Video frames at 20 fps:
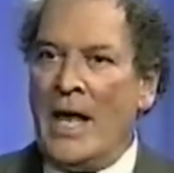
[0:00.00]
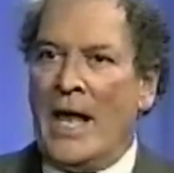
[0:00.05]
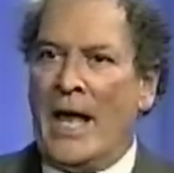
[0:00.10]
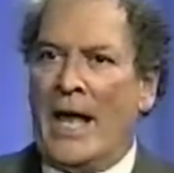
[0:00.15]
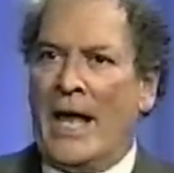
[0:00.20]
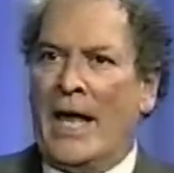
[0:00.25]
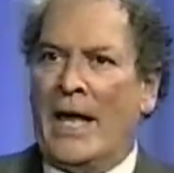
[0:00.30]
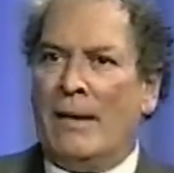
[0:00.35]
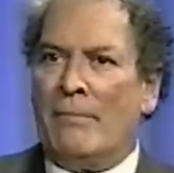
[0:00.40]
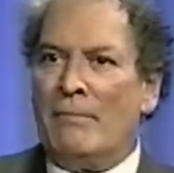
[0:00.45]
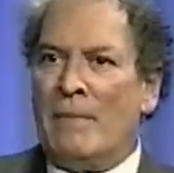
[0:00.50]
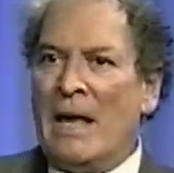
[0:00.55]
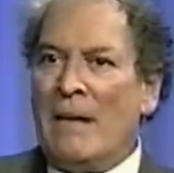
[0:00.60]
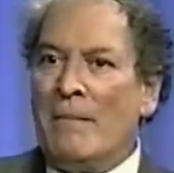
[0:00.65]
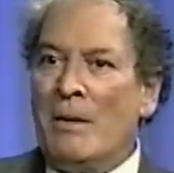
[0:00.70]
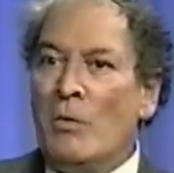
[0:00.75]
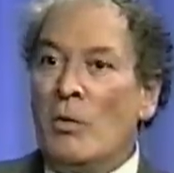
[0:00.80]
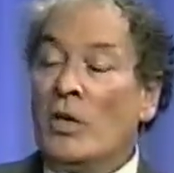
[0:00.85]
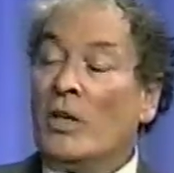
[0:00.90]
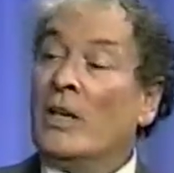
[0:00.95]
And
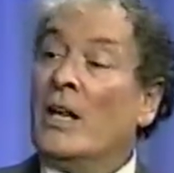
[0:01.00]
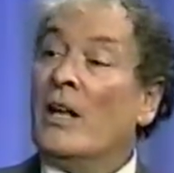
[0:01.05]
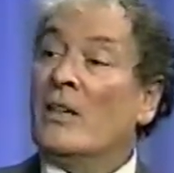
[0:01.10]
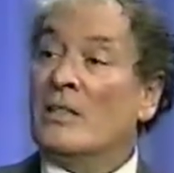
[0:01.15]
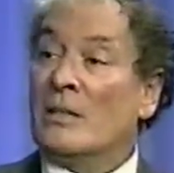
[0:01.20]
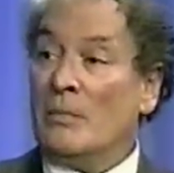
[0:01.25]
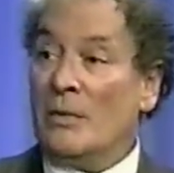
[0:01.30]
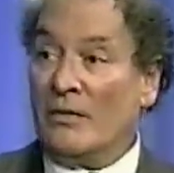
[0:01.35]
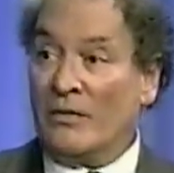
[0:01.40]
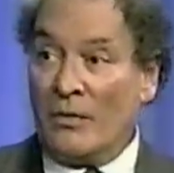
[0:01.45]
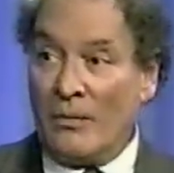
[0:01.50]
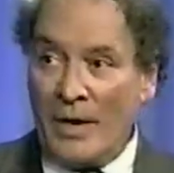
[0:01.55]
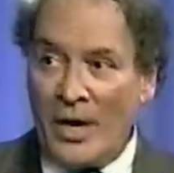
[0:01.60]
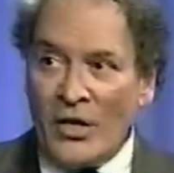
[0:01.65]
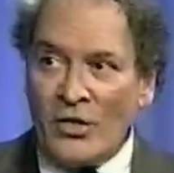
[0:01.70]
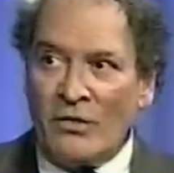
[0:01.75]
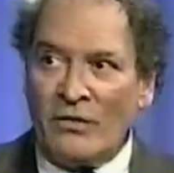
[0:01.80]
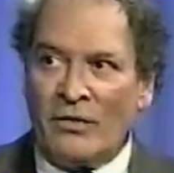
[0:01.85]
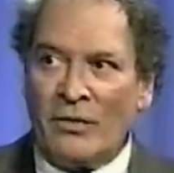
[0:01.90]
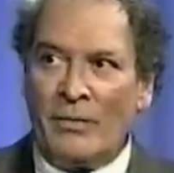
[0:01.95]
maybe we could get some
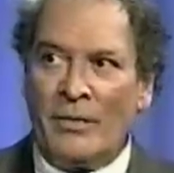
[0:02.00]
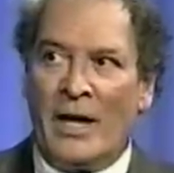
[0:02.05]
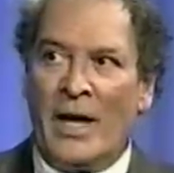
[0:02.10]
information from